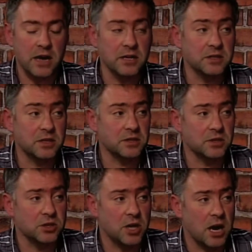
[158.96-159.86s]
Is this
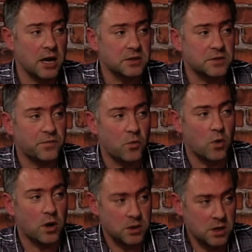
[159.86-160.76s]
the chance
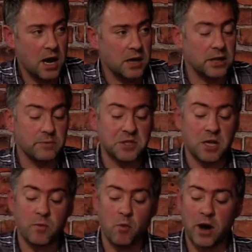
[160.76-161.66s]
for Lima
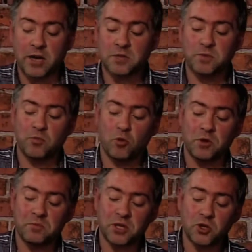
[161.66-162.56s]
Sopoaga to be
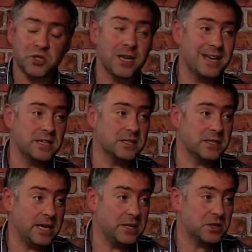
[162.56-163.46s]
brought in because his
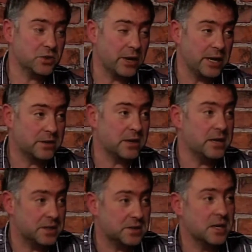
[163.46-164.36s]
key strength
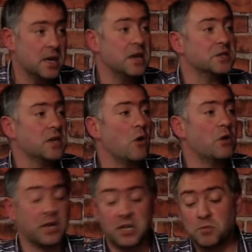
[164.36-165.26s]
is his goal
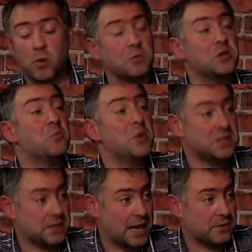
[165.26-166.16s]
kicking? He's probably the
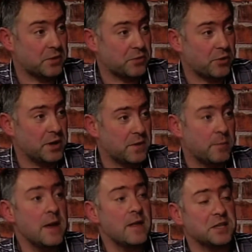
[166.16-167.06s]
best out of the three of them.